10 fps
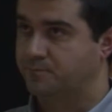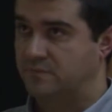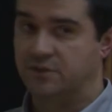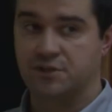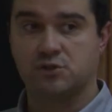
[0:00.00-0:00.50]

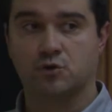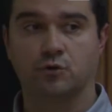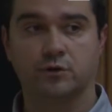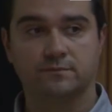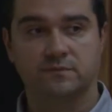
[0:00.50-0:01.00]

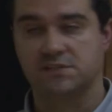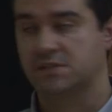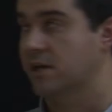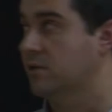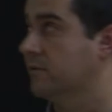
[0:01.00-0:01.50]
restore the
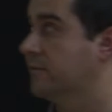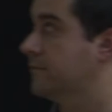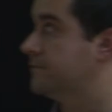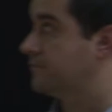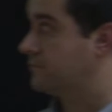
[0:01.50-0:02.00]
state of
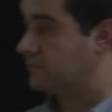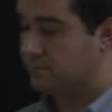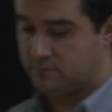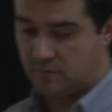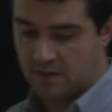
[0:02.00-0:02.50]

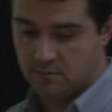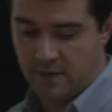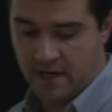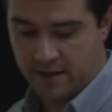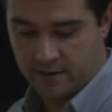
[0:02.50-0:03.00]

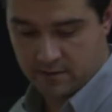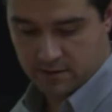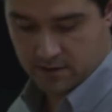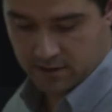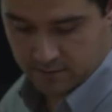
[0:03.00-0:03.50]
my
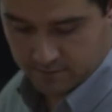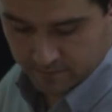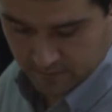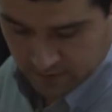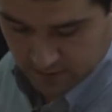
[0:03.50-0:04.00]

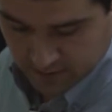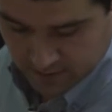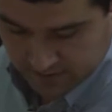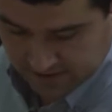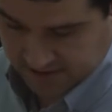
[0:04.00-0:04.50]

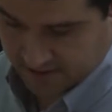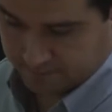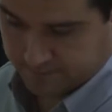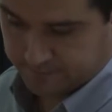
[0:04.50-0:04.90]
system.